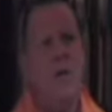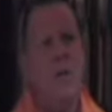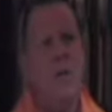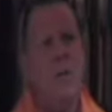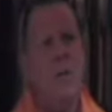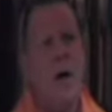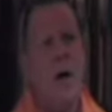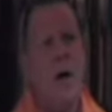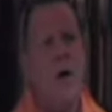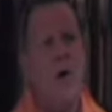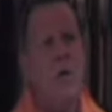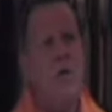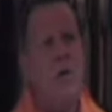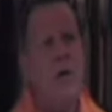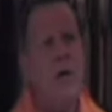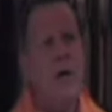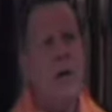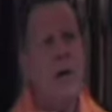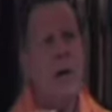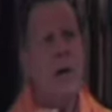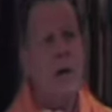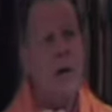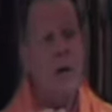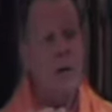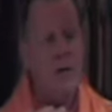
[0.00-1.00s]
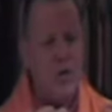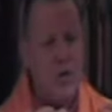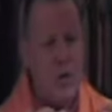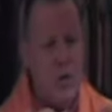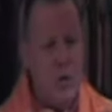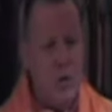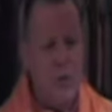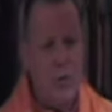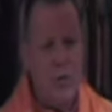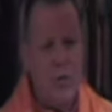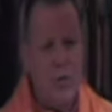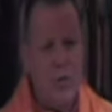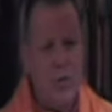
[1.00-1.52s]
not only
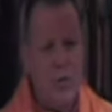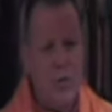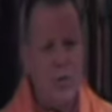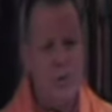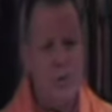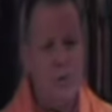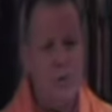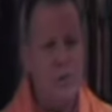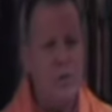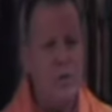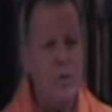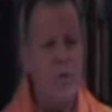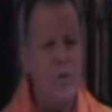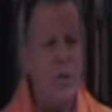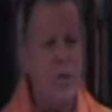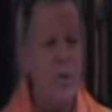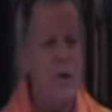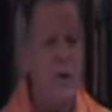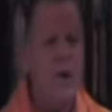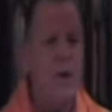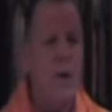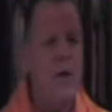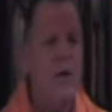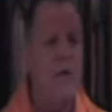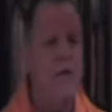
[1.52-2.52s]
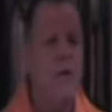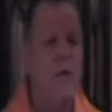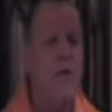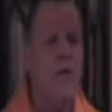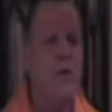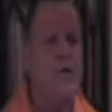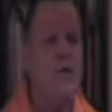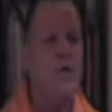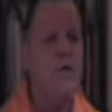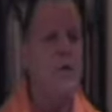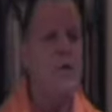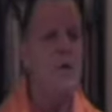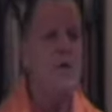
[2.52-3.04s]
internal virtues, but
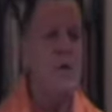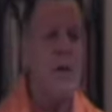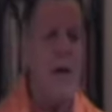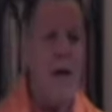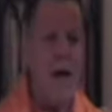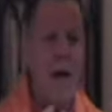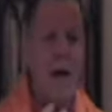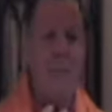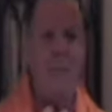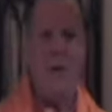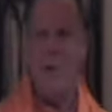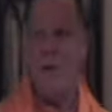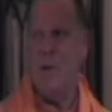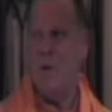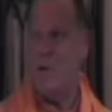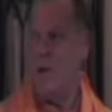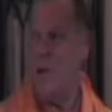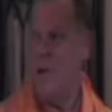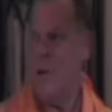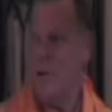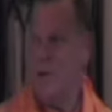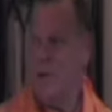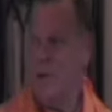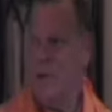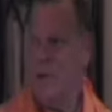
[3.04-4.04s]
virtuous habits.